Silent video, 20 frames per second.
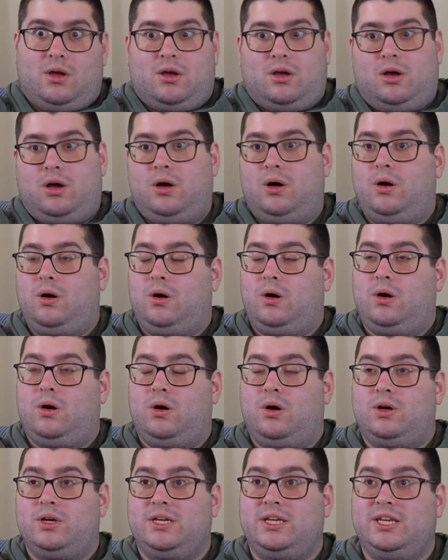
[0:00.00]
Oh,
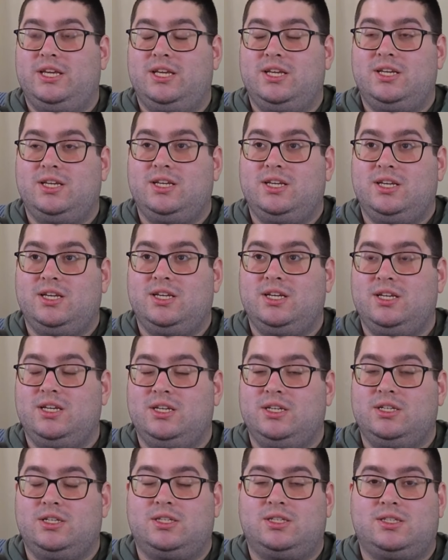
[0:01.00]

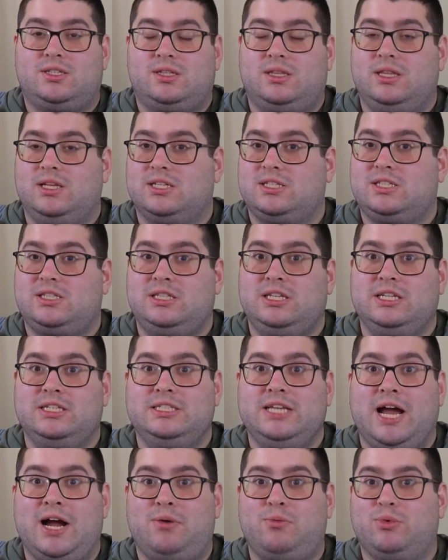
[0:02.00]
jeez. The
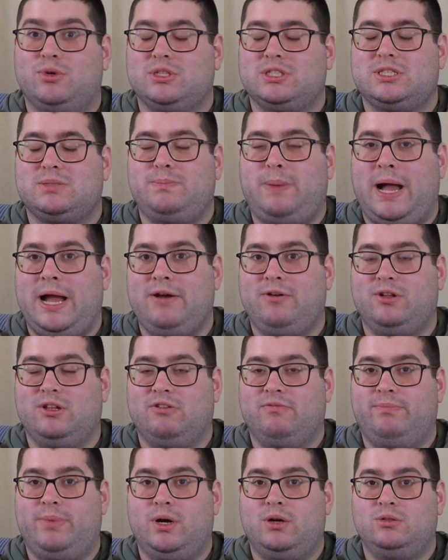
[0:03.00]
downward spiral
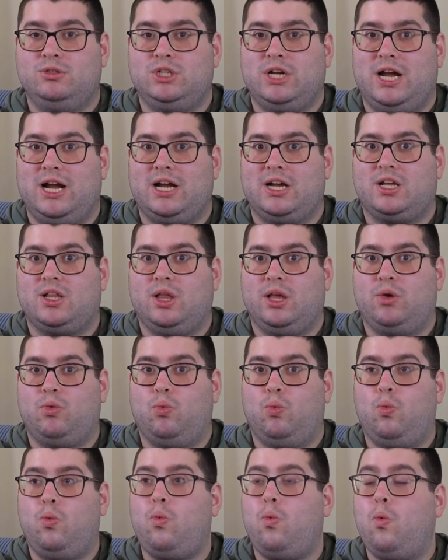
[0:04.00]
of BoJack. Like,
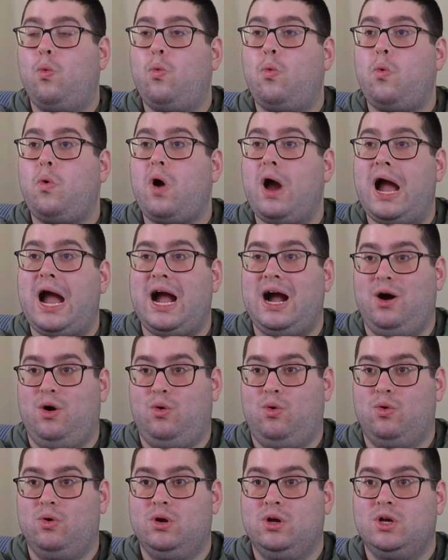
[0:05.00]

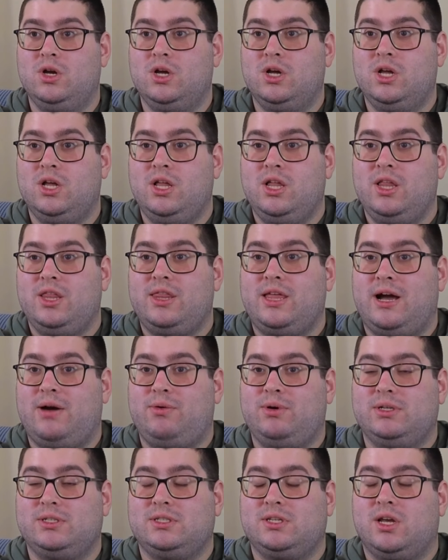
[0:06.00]
wow. That
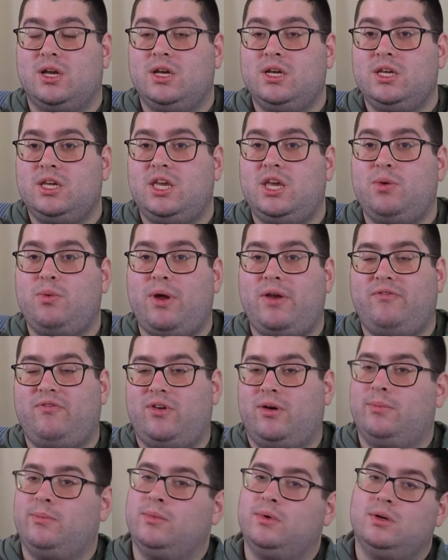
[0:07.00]
was... He went
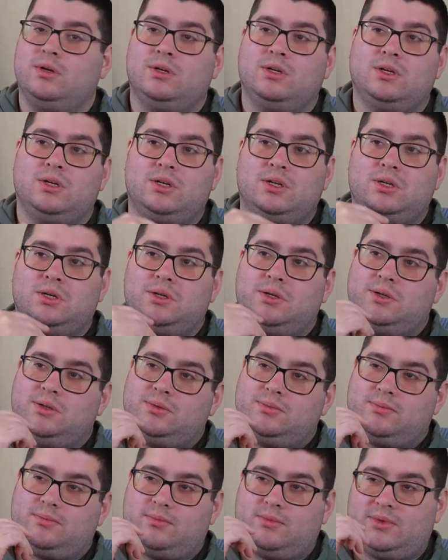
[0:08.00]
from
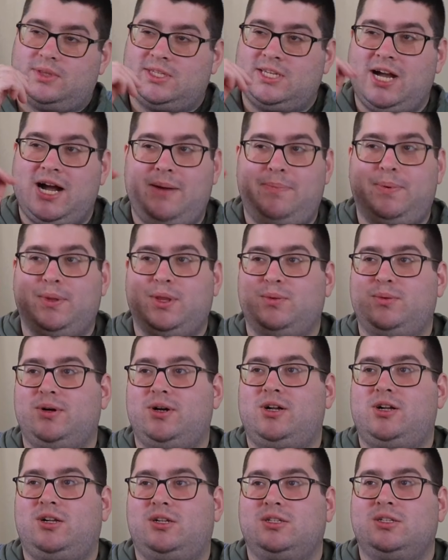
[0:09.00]
top of the
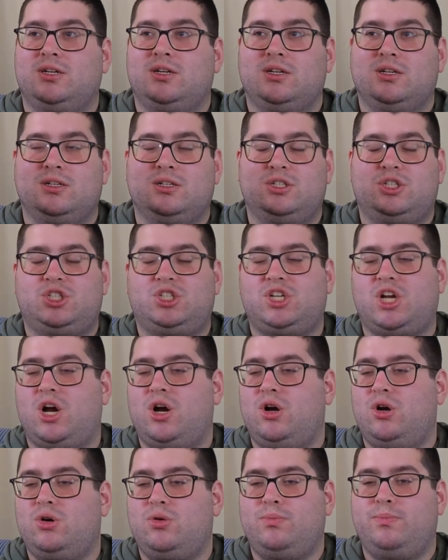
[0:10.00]
world...
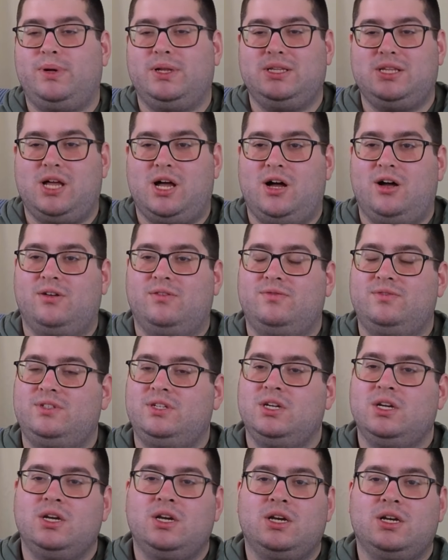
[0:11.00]
show, beloved,
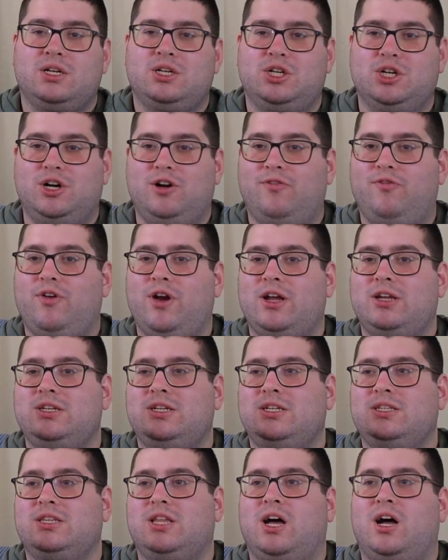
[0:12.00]
girlfriend
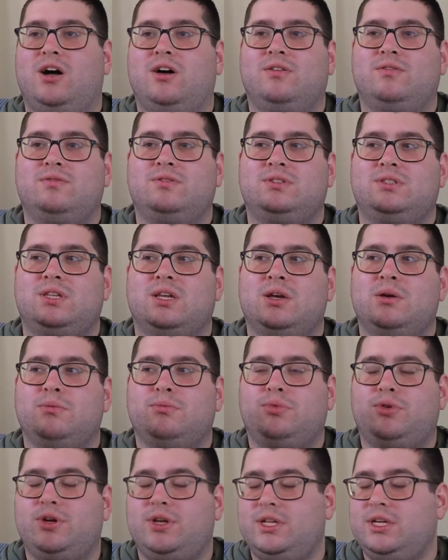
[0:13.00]
he loves,
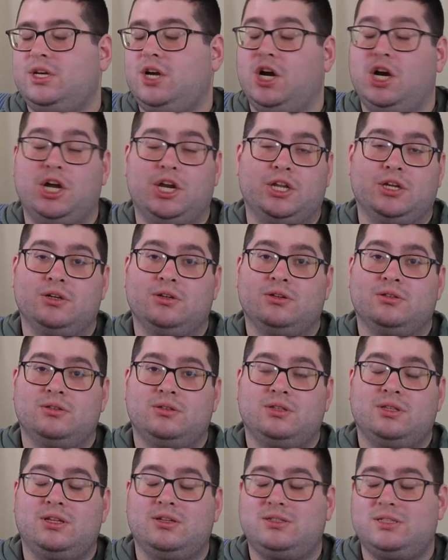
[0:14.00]
pretty good.
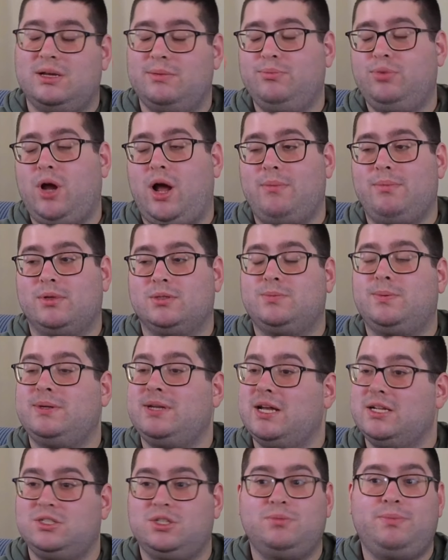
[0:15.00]
There's some problems, but
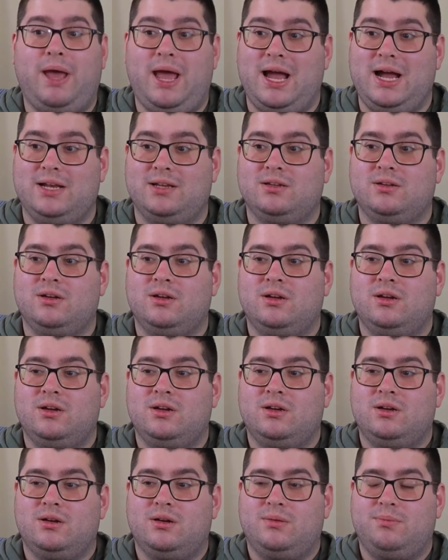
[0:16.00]
not too bad.
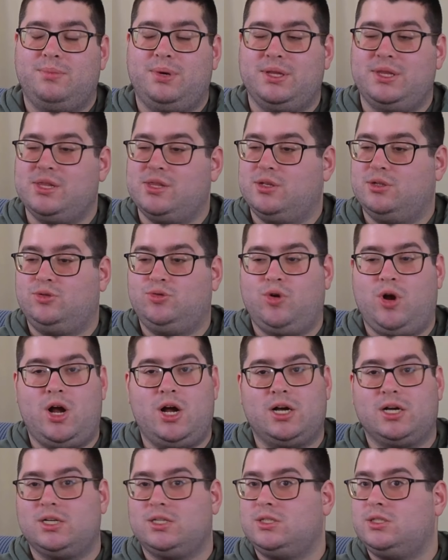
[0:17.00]
But then the
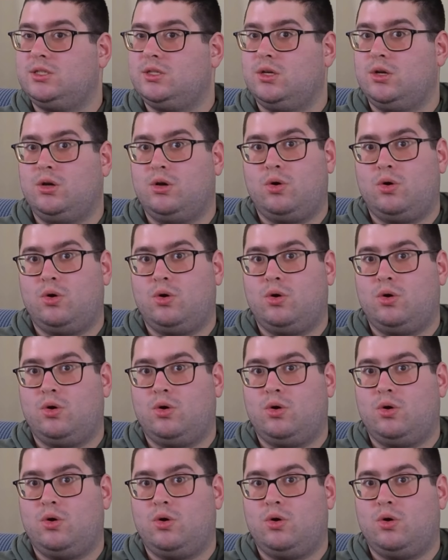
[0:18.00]
drugs.